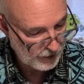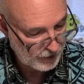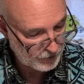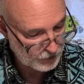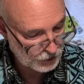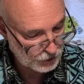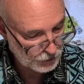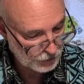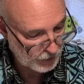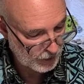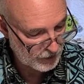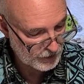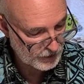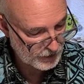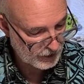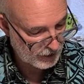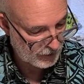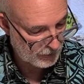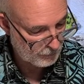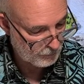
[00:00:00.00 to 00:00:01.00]
and
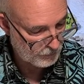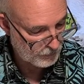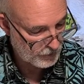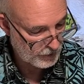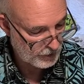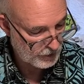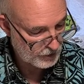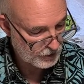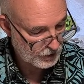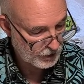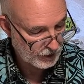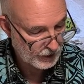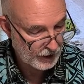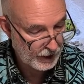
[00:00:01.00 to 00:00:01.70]
trust him to